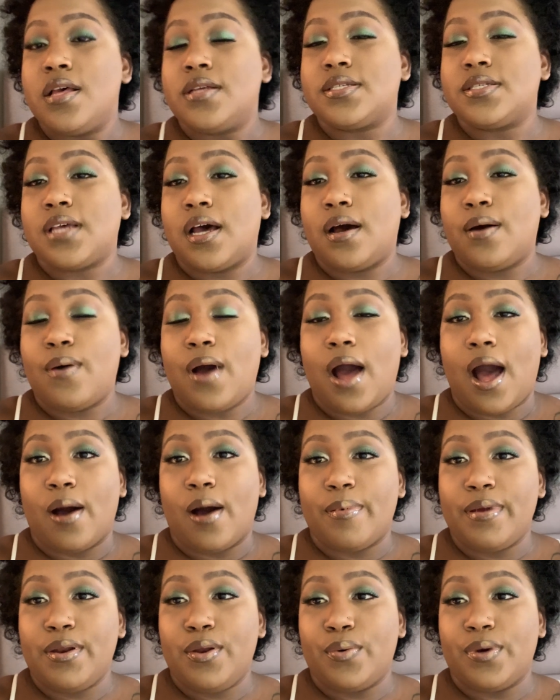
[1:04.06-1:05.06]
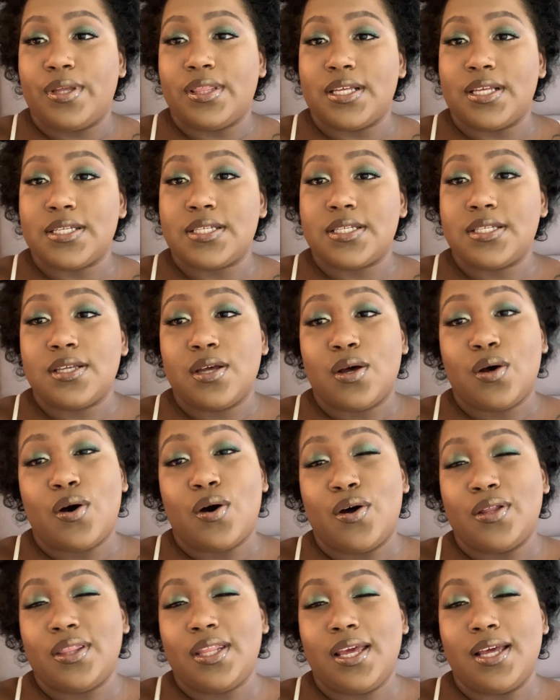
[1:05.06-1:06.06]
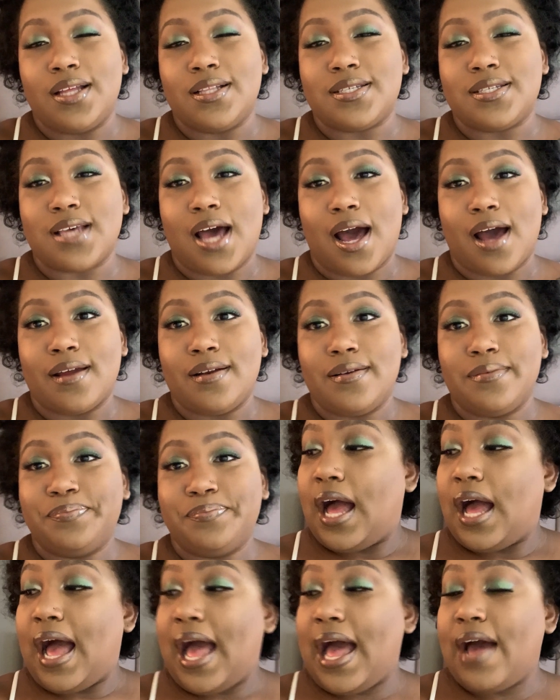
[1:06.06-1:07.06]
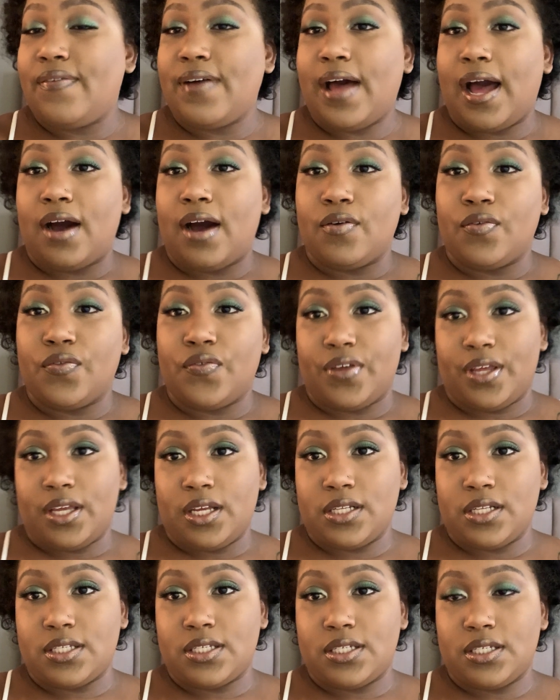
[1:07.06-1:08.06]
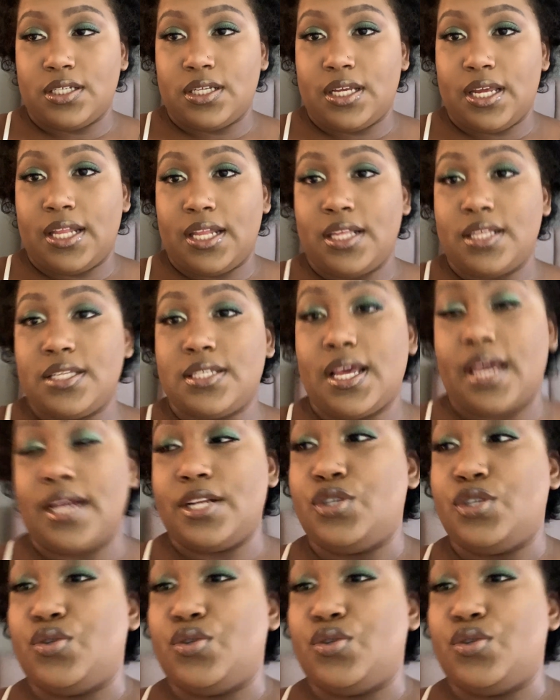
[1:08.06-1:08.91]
So I'll be doing this on the inside. I have an outfit. It is a